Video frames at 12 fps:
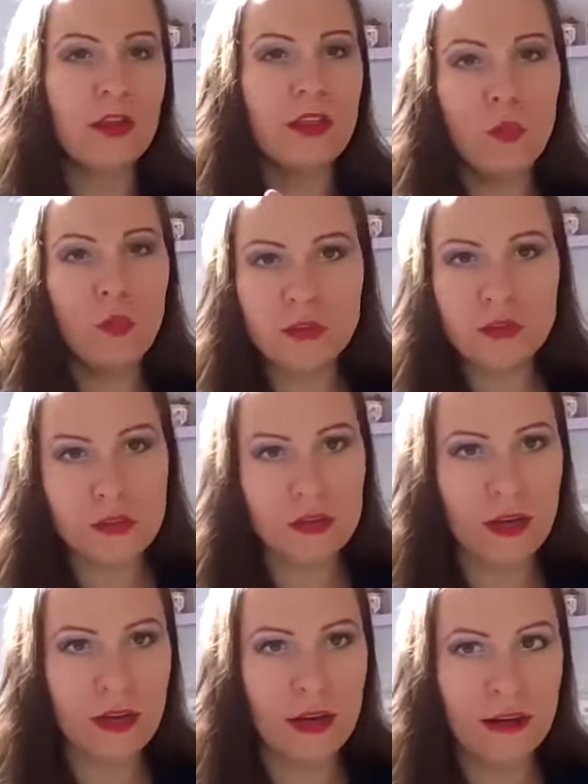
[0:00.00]
and then once the
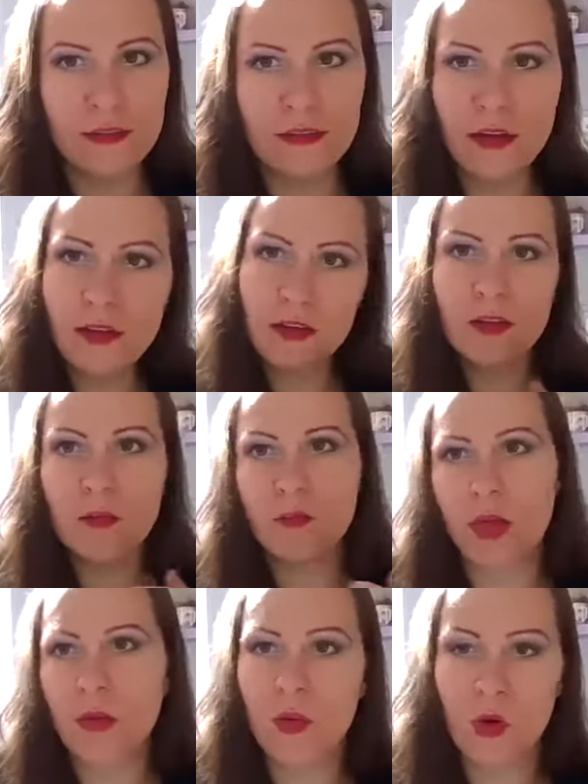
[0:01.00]
deadline has ended,
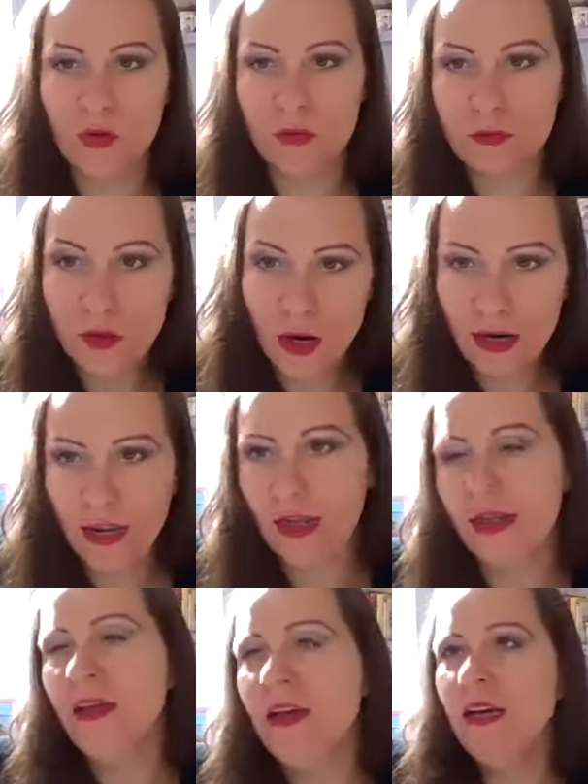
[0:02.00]
maybe on a
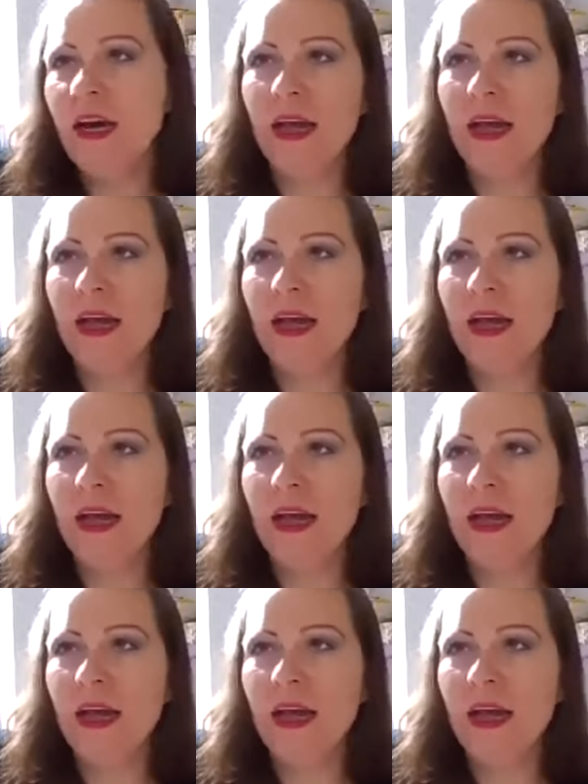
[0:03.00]
Friday,